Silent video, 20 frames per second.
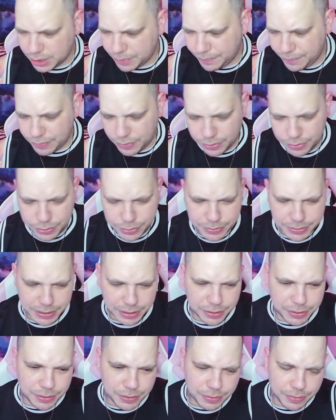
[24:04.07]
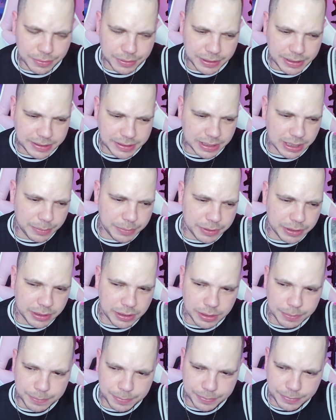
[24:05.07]
flows, and you know, he's coming
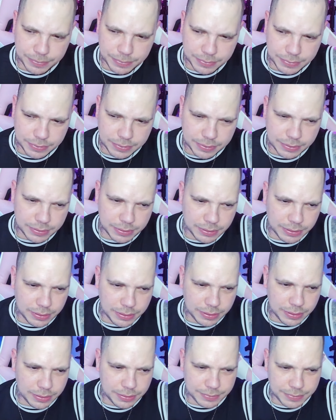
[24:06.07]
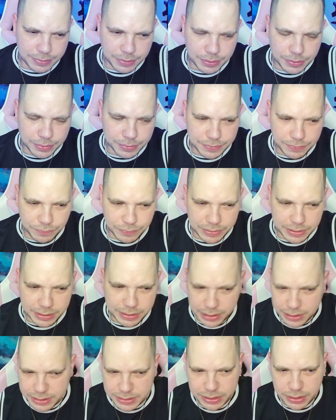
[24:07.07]
up, you know, with
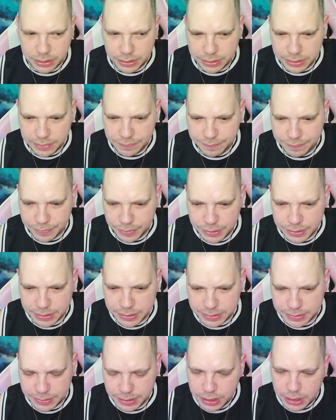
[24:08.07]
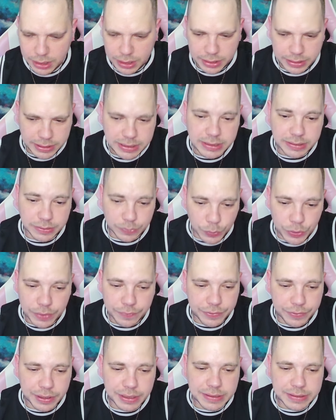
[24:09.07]
things on the. This is real
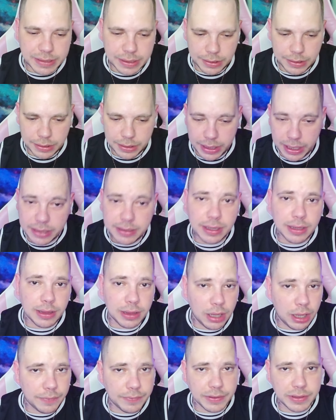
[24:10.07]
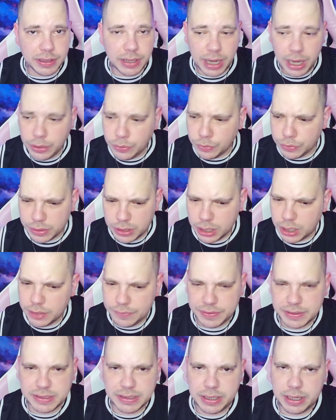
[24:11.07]
freestyle, and I love it. I don't care if
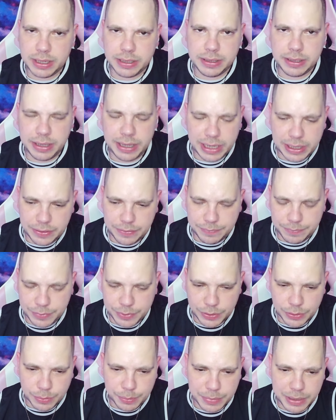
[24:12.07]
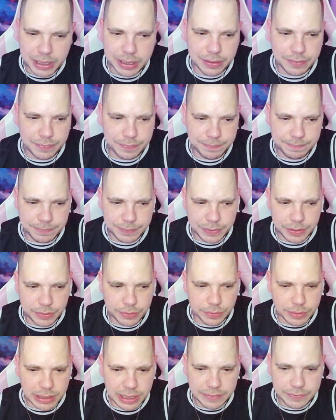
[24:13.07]
it's not at Harry, you know, Mac, you know,
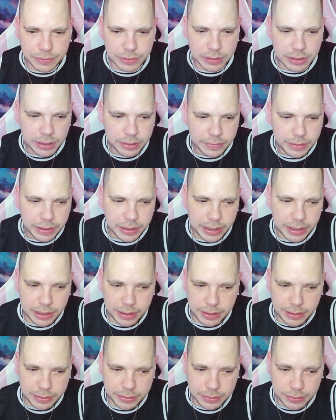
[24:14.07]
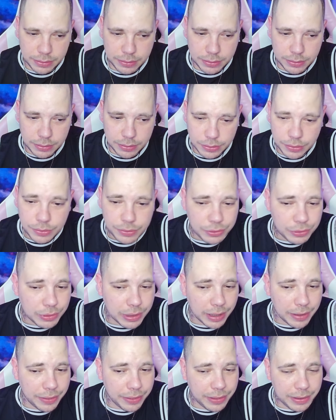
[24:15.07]
level. And although
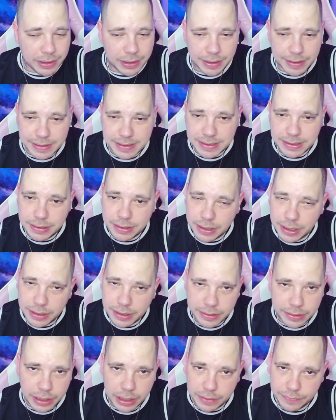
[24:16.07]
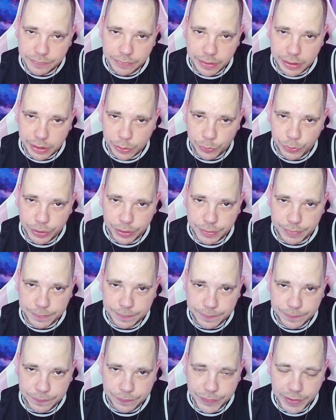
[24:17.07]
I think it's not that far away,
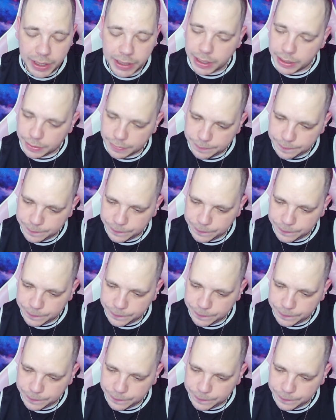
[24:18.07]
again,